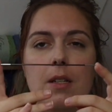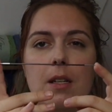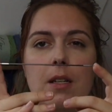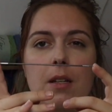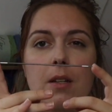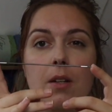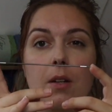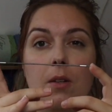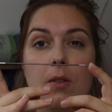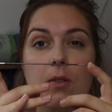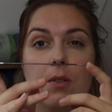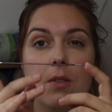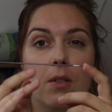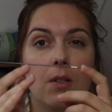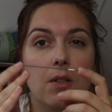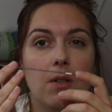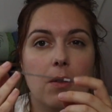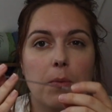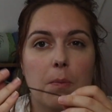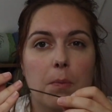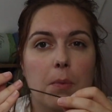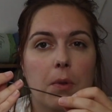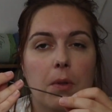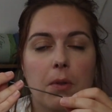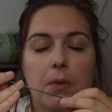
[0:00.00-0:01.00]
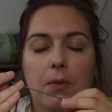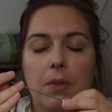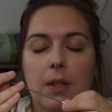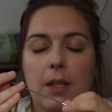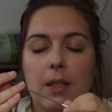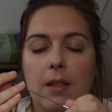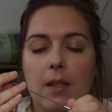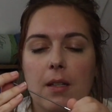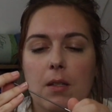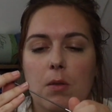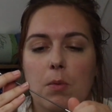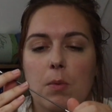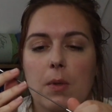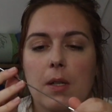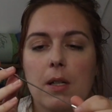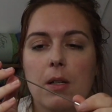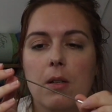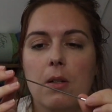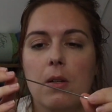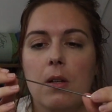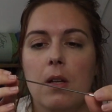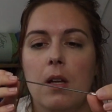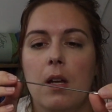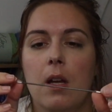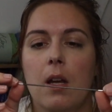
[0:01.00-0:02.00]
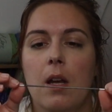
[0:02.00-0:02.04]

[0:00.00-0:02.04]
and those are perfect as well.